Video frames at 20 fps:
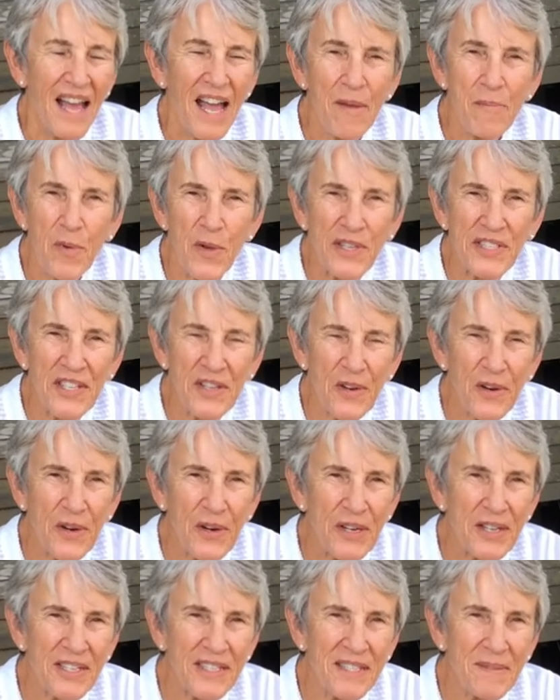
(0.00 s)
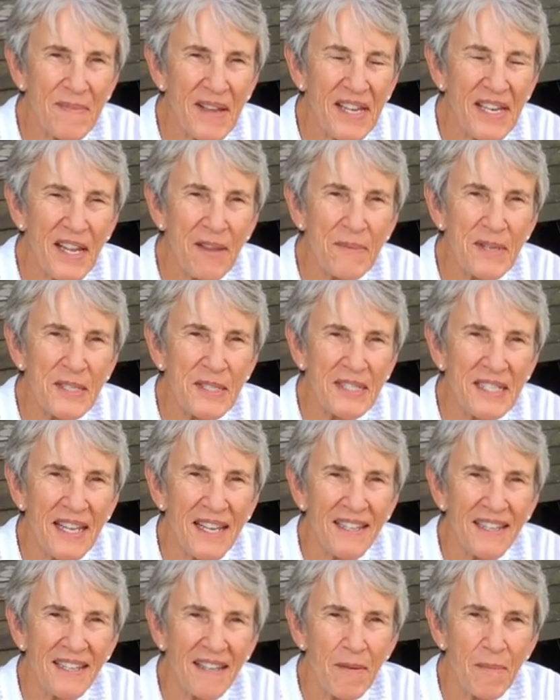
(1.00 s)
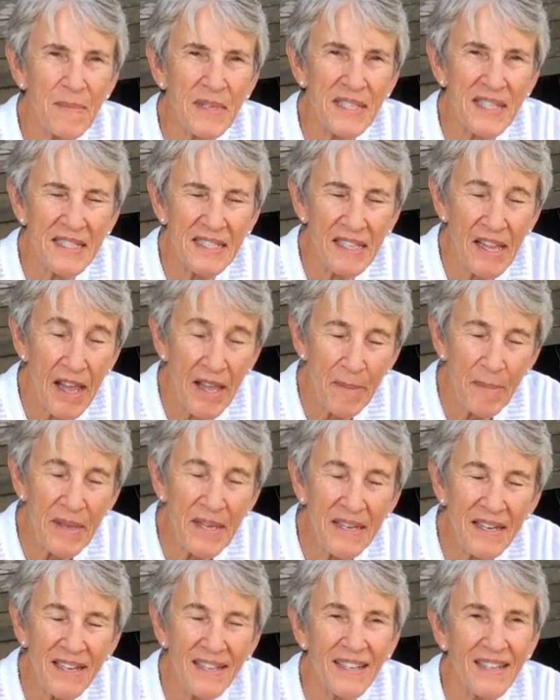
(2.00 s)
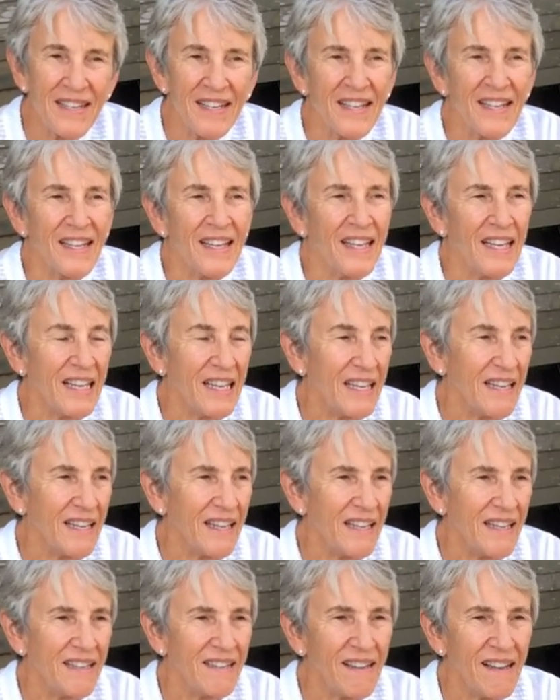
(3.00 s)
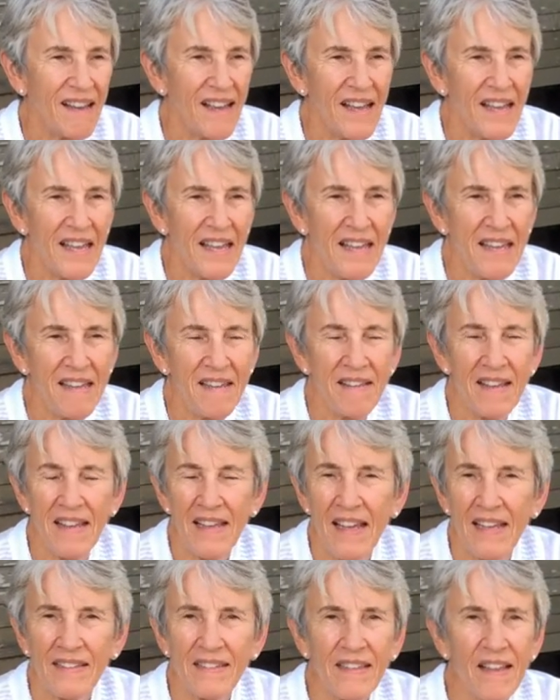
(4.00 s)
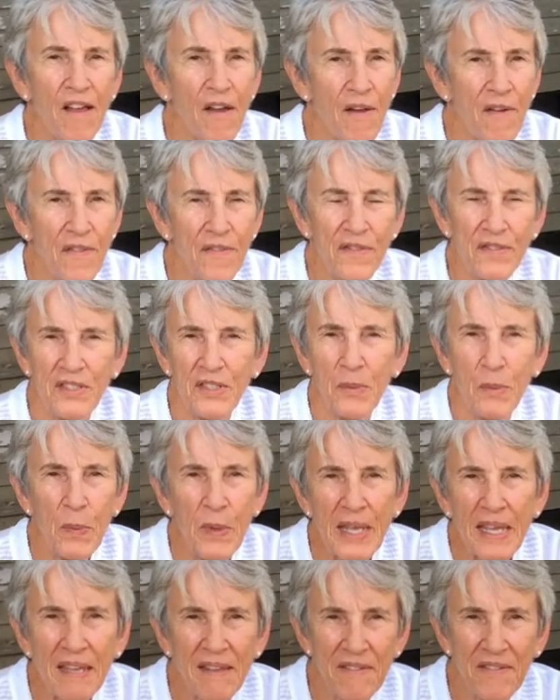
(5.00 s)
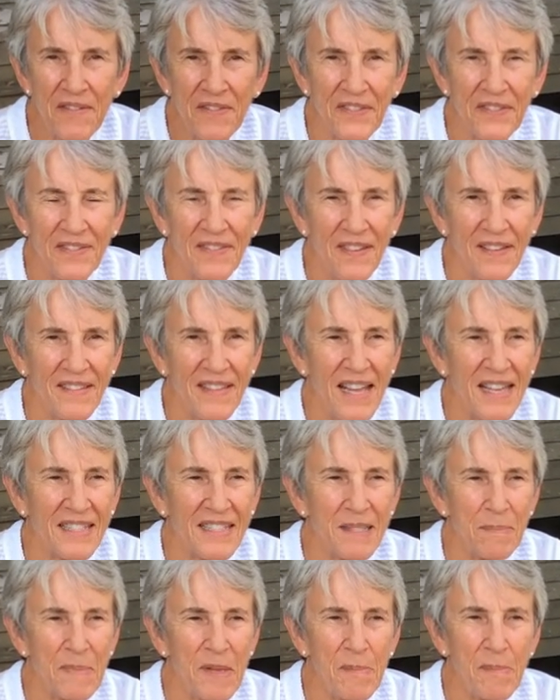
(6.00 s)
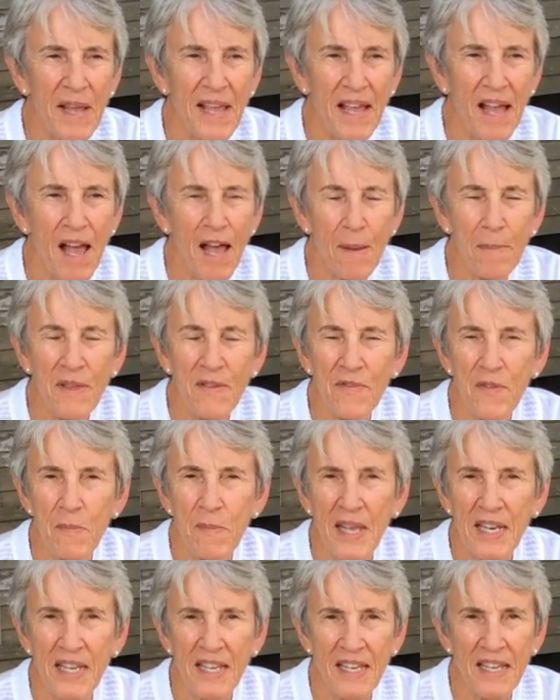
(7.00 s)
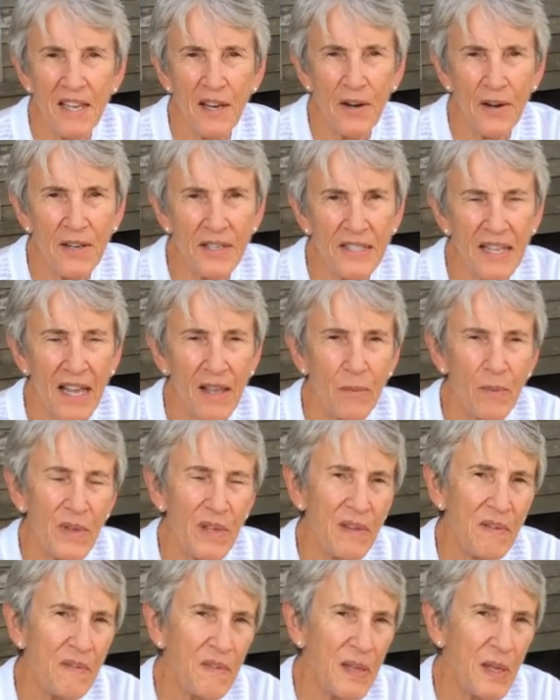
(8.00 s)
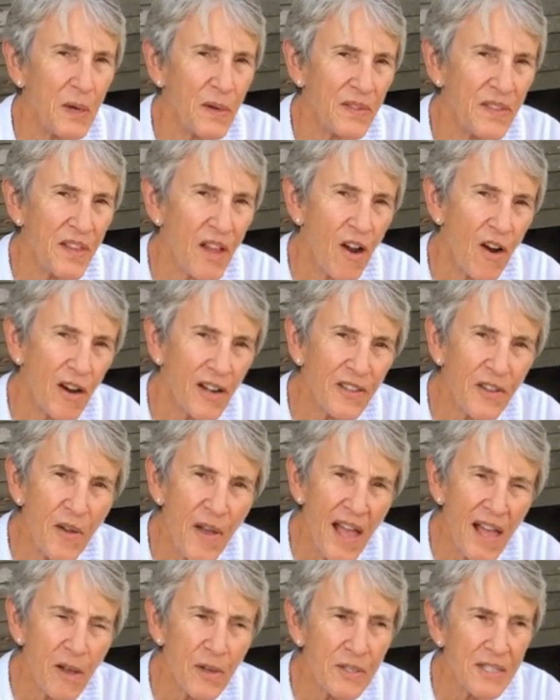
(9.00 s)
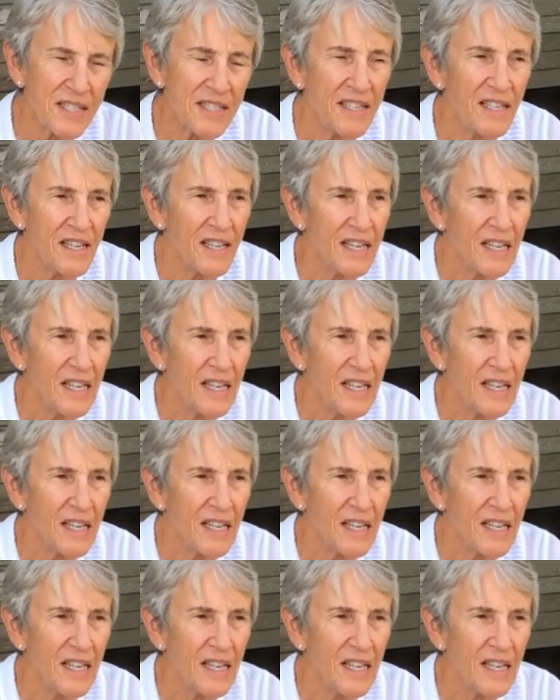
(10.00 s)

Hi, boys and girls. My name is Mrs. Lyman, and I love to weave. That's been my hobby for many years. I weave here at the Harlow House.